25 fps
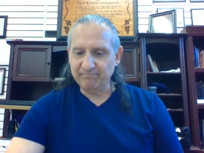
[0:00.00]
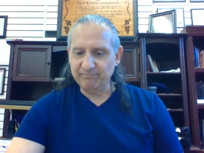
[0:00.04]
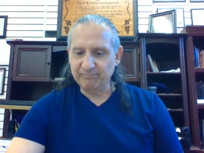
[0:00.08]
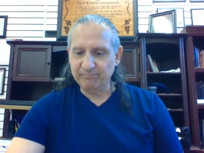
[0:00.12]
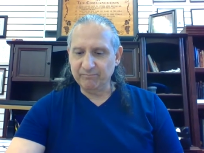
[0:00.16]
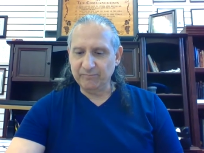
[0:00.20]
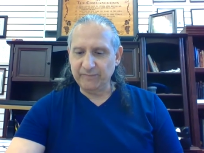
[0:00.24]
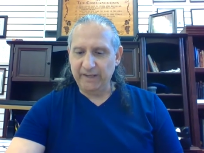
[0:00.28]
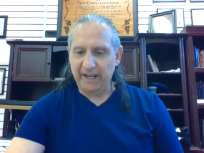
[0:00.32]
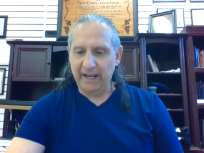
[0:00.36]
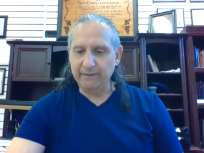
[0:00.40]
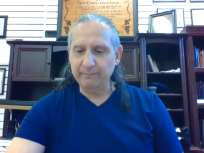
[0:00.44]

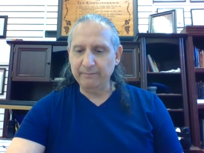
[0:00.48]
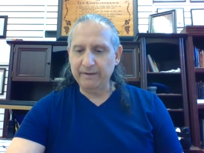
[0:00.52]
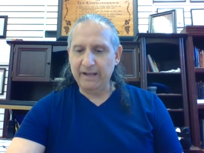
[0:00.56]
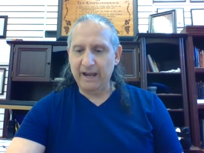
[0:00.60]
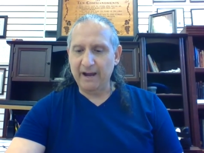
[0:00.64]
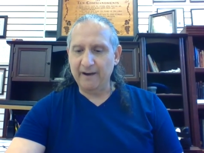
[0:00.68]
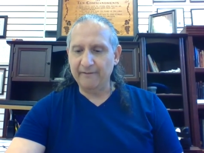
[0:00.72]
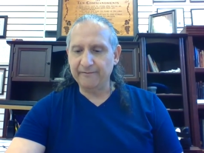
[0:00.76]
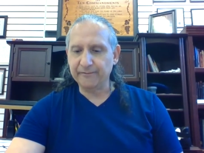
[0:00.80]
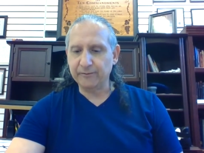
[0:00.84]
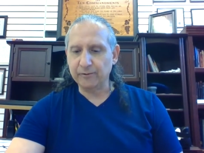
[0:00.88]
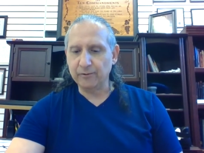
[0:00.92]
named
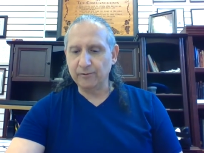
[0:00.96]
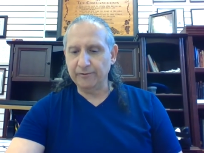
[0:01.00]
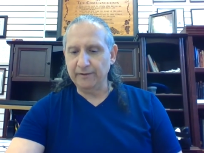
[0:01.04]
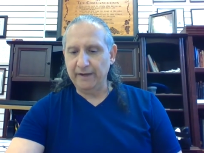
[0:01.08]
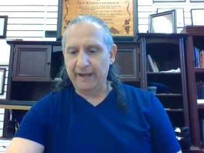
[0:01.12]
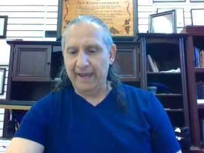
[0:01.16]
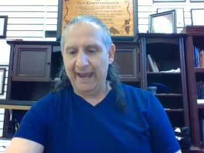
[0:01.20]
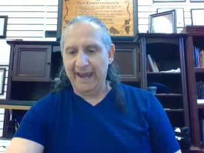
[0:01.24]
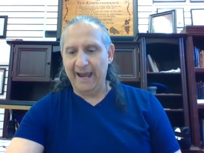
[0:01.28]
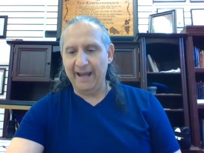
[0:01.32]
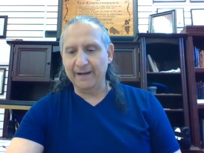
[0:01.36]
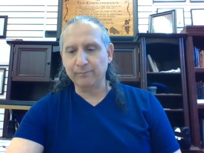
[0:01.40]
after
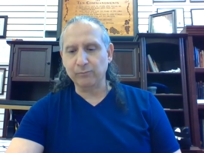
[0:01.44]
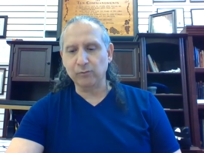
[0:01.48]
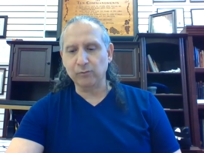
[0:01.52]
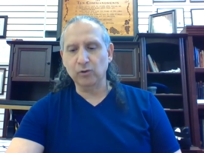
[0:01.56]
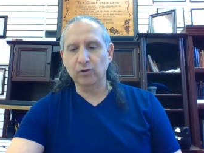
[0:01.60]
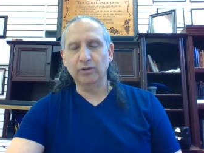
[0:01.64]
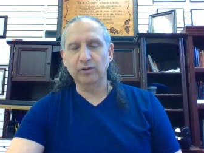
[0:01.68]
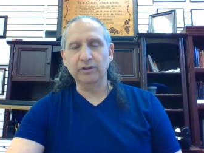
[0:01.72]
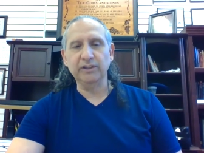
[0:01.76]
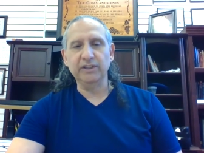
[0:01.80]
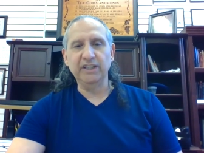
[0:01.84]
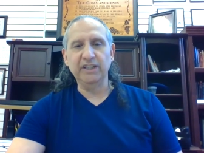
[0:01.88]
the
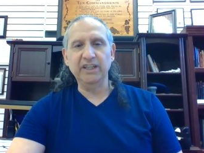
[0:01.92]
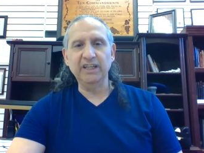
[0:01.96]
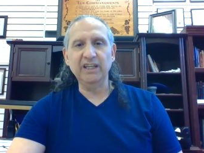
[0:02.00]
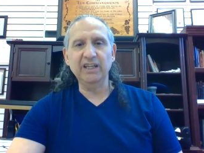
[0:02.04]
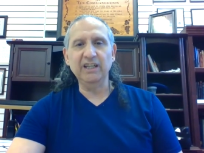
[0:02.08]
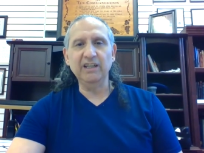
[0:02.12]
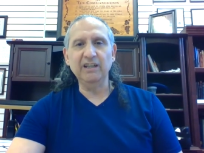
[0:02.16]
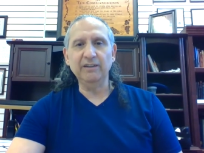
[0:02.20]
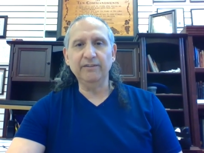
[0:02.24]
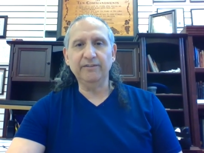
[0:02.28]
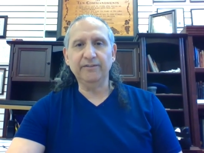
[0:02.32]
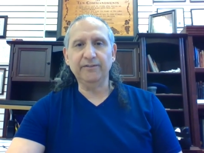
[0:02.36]
Admiral
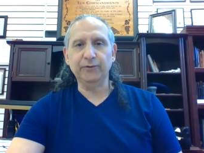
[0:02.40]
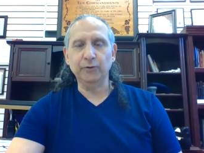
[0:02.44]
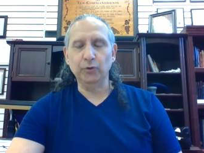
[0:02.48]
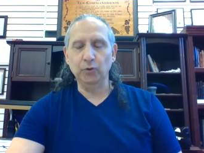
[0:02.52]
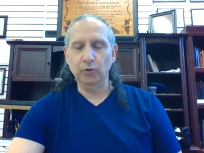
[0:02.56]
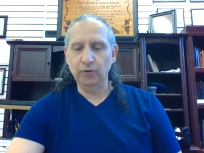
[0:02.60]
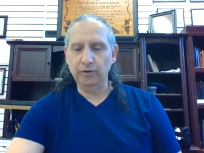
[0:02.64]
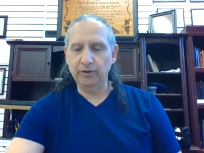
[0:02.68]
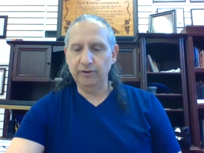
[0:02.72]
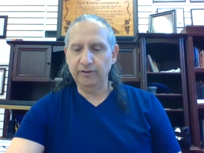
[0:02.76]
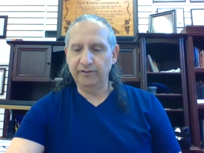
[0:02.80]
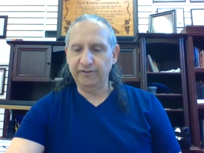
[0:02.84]
Yi
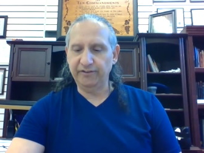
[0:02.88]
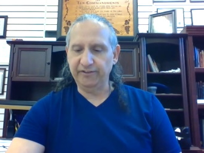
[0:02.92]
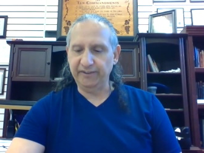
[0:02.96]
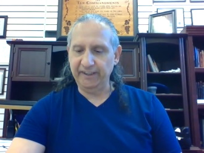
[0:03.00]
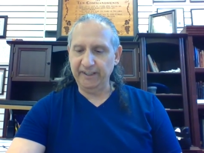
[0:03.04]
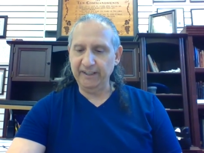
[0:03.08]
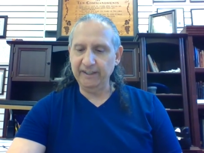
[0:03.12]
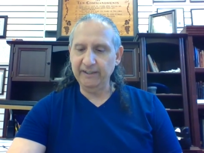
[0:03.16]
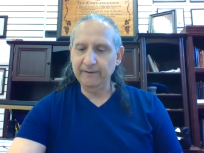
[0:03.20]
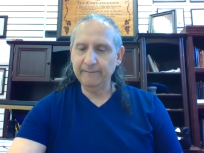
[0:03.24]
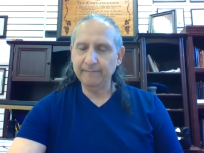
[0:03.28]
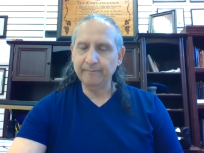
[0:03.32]
Sun
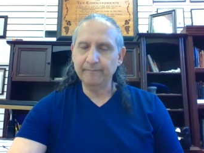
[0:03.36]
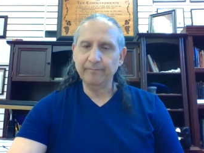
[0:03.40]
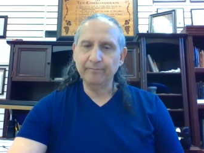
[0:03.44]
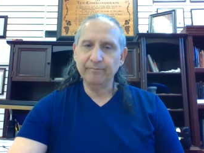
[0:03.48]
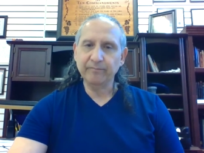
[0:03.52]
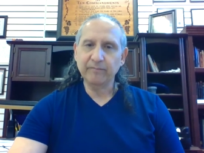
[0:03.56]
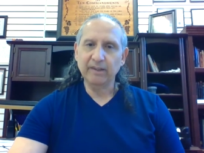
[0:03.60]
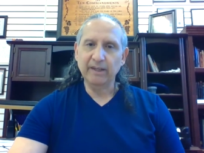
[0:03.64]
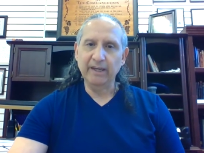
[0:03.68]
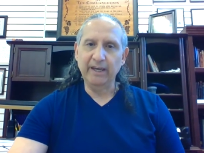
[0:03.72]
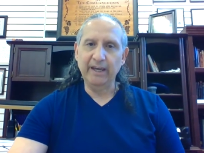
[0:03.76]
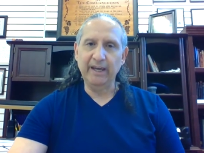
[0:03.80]
Sin,
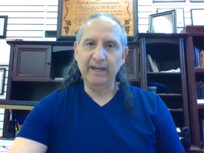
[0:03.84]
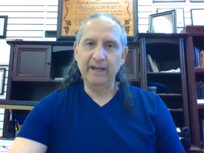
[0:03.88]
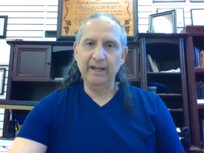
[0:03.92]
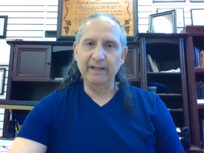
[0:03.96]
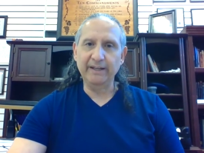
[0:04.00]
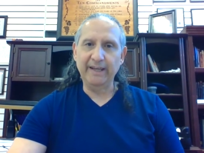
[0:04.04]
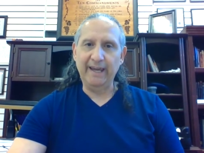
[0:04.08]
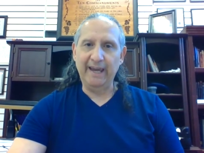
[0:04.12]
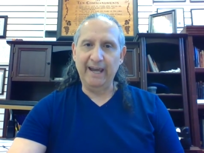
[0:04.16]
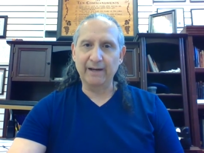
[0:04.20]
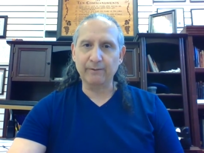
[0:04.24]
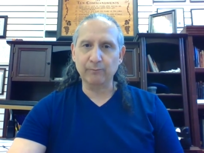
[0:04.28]

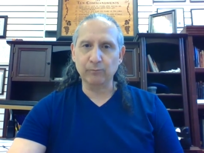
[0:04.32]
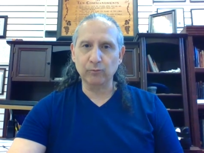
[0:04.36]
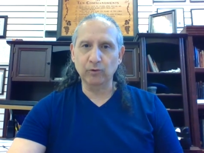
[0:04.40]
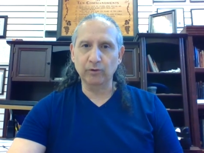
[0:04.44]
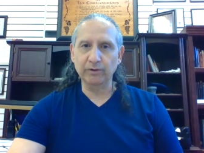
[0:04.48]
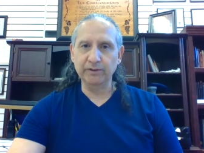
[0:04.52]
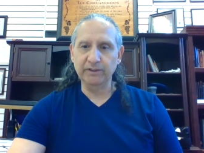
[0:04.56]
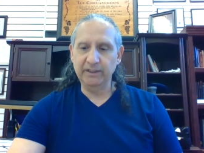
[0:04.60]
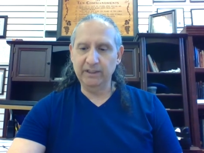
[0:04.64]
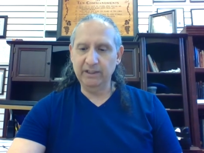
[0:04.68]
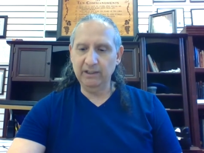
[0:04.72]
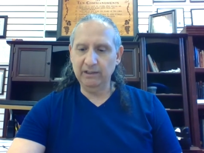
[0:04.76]
and
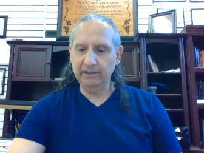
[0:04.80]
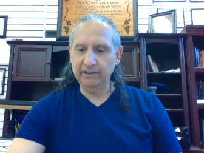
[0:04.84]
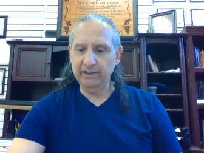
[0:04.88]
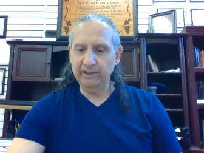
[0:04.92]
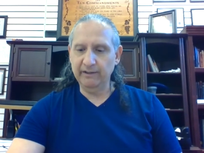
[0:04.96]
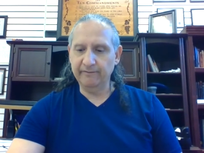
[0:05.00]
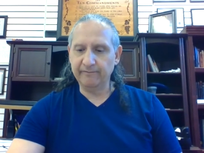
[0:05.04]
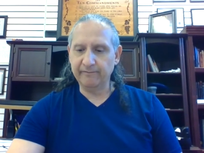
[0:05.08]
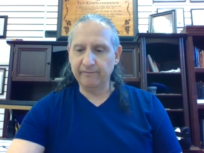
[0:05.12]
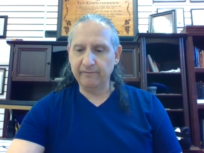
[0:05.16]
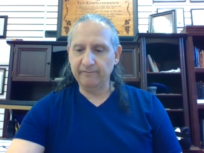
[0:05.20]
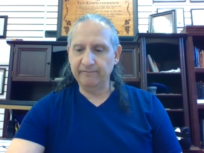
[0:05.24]
Admiral Yi
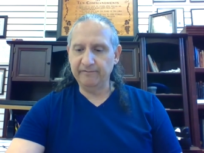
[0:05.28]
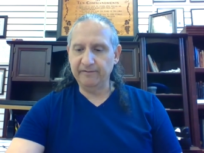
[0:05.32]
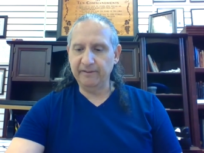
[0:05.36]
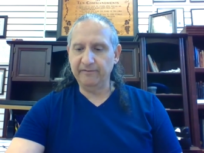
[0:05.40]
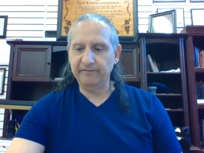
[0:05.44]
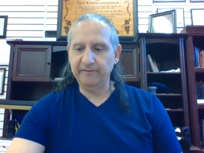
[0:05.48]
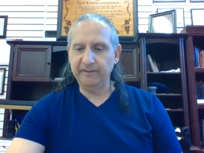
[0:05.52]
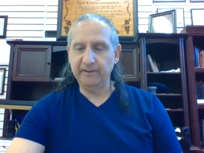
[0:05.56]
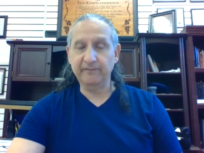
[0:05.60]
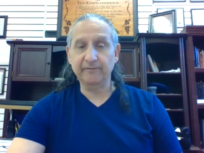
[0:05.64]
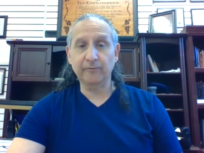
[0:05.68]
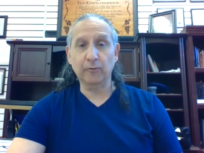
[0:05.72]
lived from
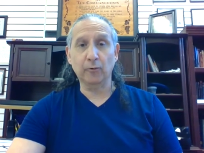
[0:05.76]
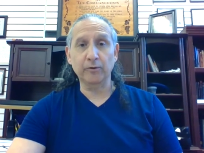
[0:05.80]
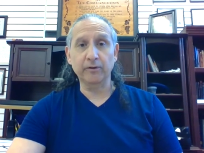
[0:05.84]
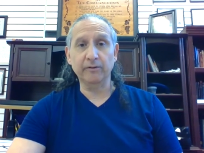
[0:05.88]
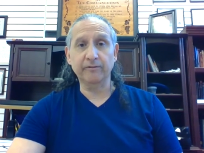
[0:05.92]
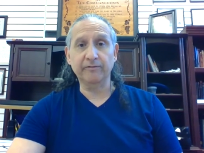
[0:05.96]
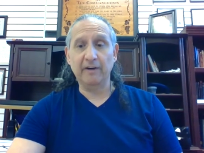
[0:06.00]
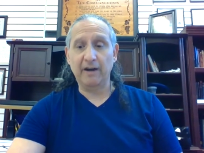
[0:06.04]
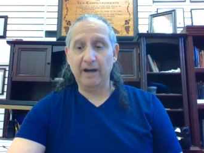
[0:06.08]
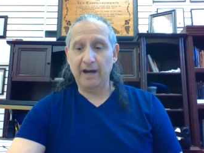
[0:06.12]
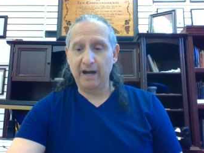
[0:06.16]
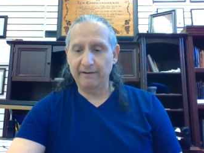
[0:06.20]

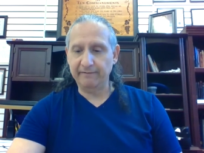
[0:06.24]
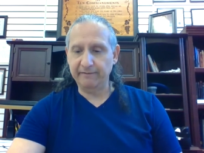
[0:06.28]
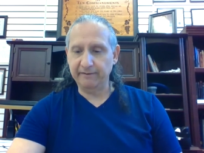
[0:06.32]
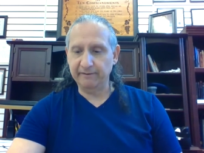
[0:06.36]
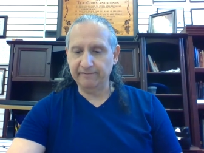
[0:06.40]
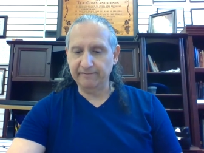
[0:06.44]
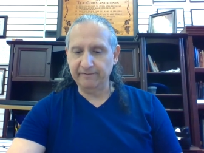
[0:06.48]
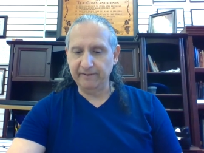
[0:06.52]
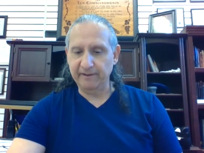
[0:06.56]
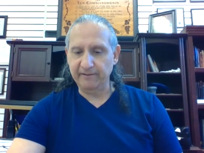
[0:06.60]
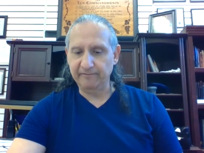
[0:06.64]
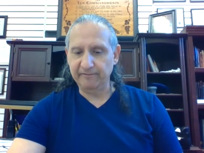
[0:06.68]
1545 to
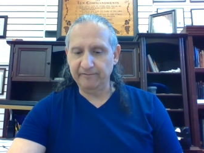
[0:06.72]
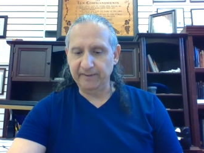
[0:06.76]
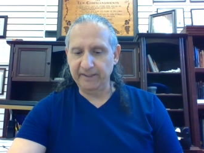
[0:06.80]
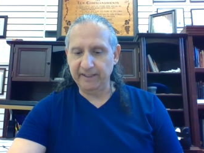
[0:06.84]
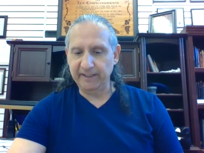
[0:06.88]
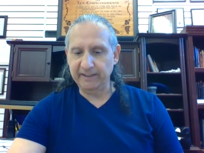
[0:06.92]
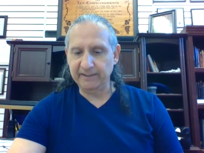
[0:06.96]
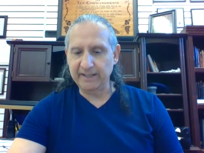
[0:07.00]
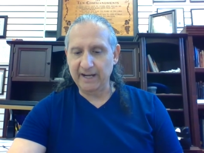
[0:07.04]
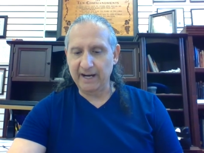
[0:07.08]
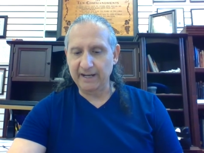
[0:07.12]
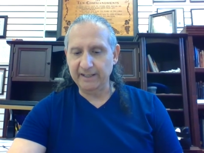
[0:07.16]

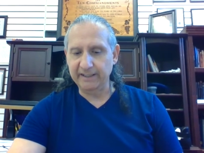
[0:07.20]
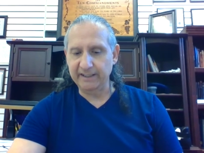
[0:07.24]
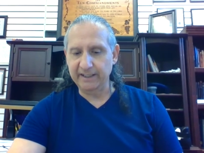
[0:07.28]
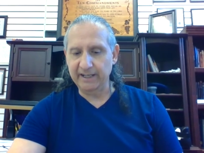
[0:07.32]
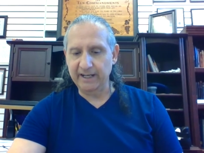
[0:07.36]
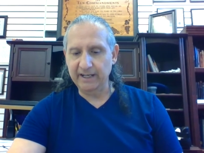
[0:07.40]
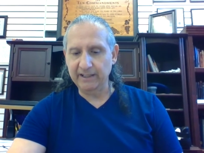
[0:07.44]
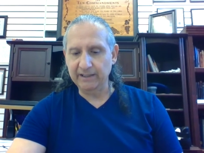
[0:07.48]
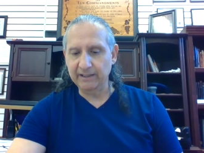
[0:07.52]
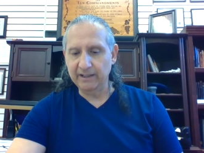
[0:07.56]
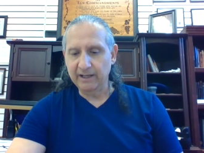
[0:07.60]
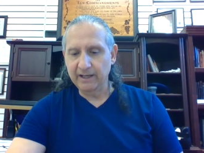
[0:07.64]

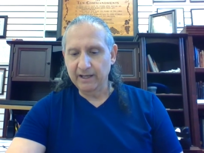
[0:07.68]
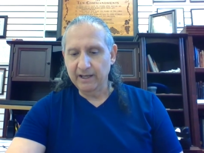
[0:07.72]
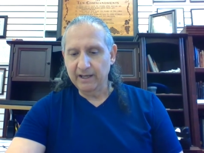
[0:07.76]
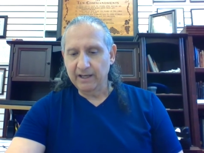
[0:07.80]
1598.